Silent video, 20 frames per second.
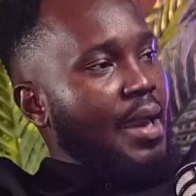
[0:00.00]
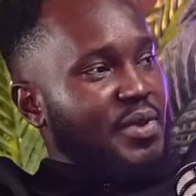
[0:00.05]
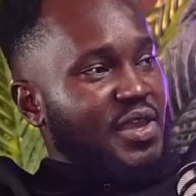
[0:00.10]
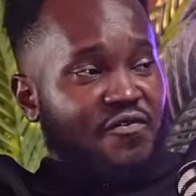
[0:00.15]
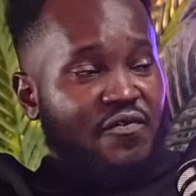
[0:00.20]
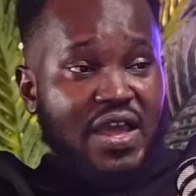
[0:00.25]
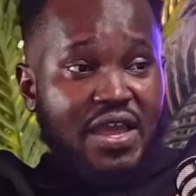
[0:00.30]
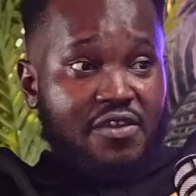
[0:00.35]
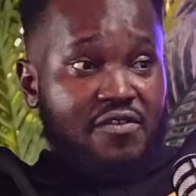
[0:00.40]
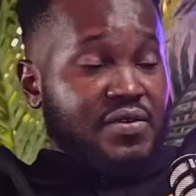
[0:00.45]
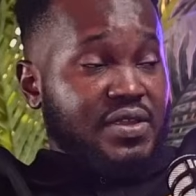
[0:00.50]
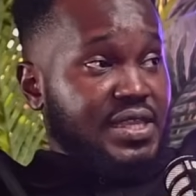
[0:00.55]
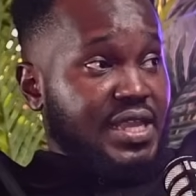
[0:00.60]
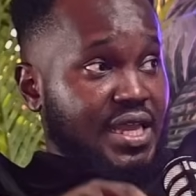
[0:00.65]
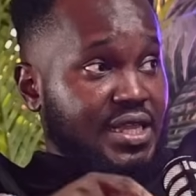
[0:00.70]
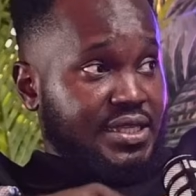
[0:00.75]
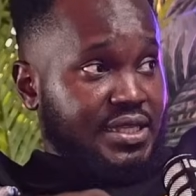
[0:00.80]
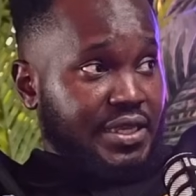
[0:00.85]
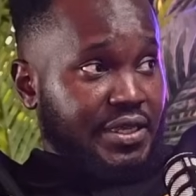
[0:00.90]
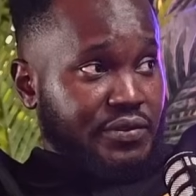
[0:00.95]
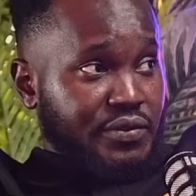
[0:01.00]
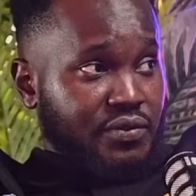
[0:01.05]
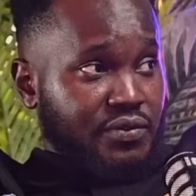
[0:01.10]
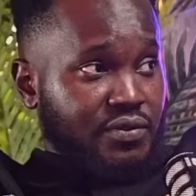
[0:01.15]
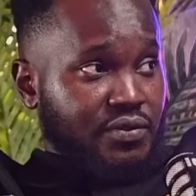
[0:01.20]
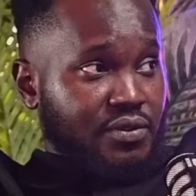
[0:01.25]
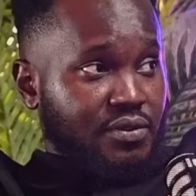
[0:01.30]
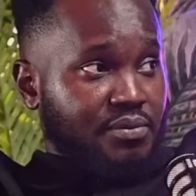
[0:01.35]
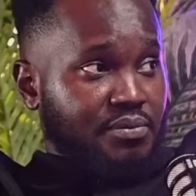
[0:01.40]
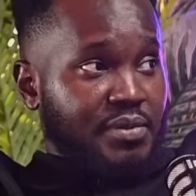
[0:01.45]
In fact even that day no.
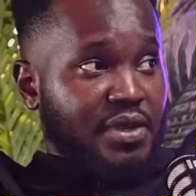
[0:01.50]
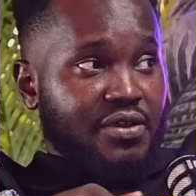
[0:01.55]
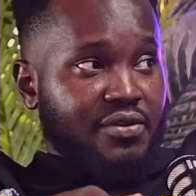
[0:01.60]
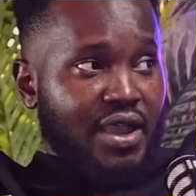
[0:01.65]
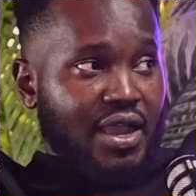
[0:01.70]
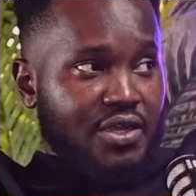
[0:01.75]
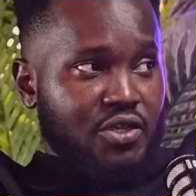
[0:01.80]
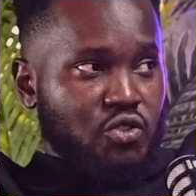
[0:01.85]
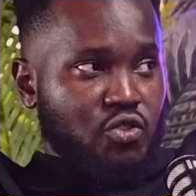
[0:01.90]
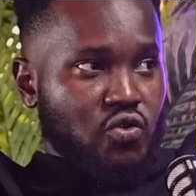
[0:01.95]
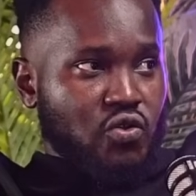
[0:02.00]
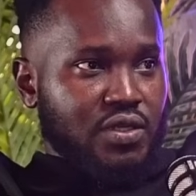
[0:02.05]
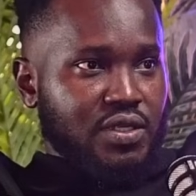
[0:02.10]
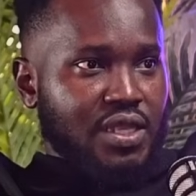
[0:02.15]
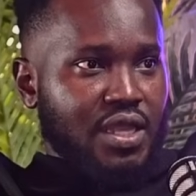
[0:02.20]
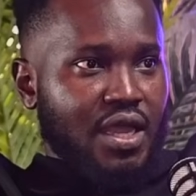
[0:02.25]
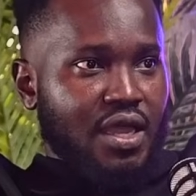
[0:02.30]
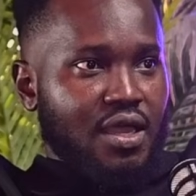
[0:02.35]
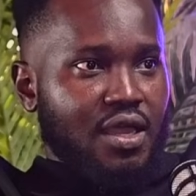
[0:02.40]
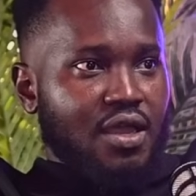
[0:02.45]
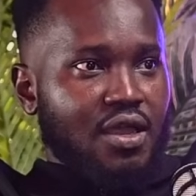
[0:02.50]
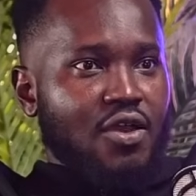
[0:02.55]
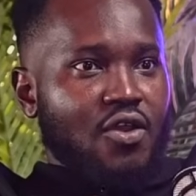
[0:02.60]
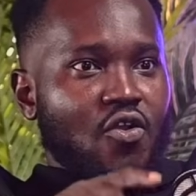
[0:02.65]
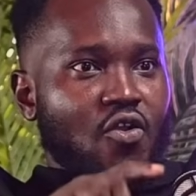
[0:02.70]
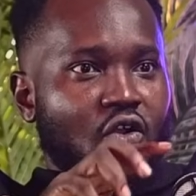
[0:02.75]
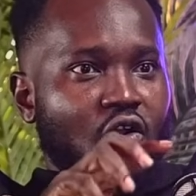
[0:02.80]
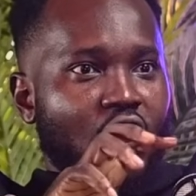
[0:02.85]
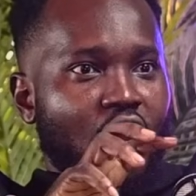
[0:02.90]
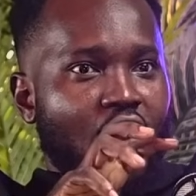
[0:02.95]
Yeah. Me cracky joke na.
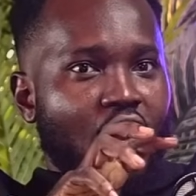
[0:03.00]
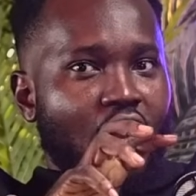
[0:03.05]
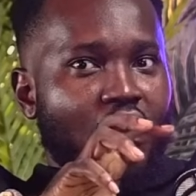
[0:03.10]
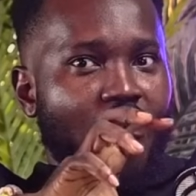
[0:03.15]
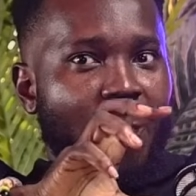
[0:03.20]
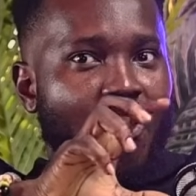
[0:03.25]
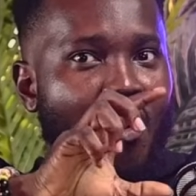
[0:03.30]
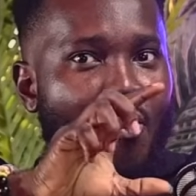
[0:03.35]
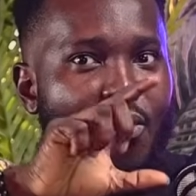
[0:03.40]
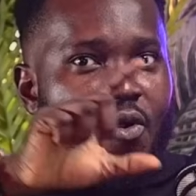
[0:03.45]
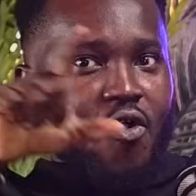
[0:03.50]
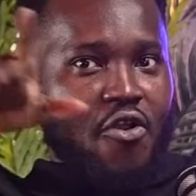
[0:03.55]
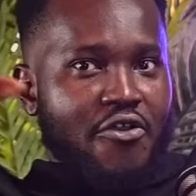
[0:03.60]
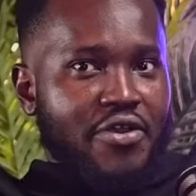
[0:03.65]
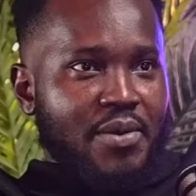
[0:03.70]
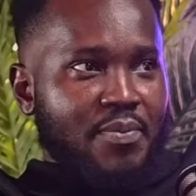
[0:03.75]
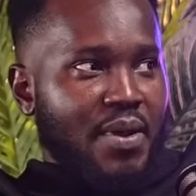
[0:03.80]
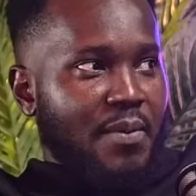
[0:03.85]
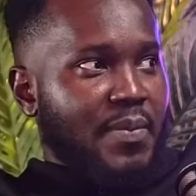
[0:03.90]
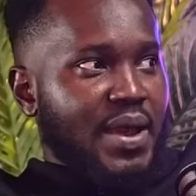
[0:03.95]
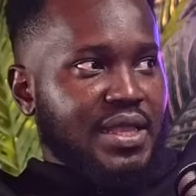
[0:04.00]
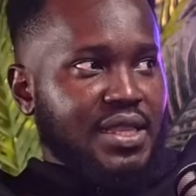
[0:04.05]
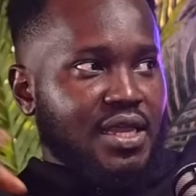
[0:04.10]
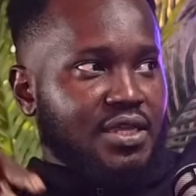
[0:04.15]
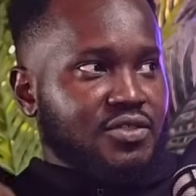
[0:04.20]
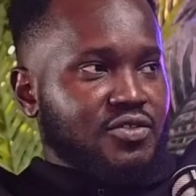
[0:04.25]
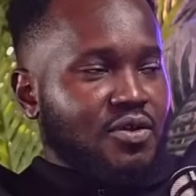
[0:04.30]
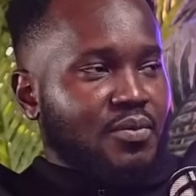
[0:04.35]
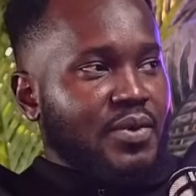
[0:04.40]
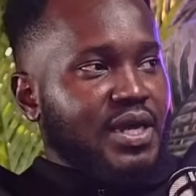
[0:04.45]
Omo ko hwe papa na
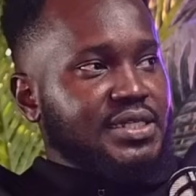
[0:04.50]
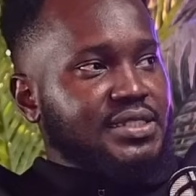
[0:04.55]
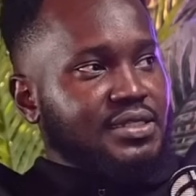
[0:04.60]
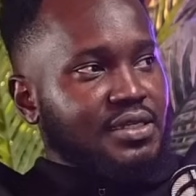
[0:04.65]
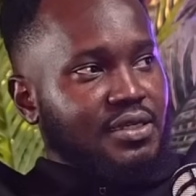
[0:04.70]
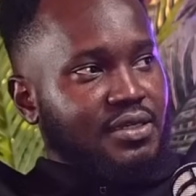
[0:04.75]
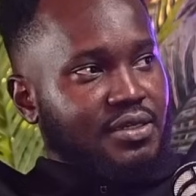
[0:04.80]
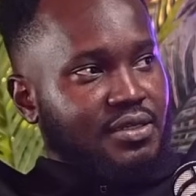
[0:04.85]
so masse.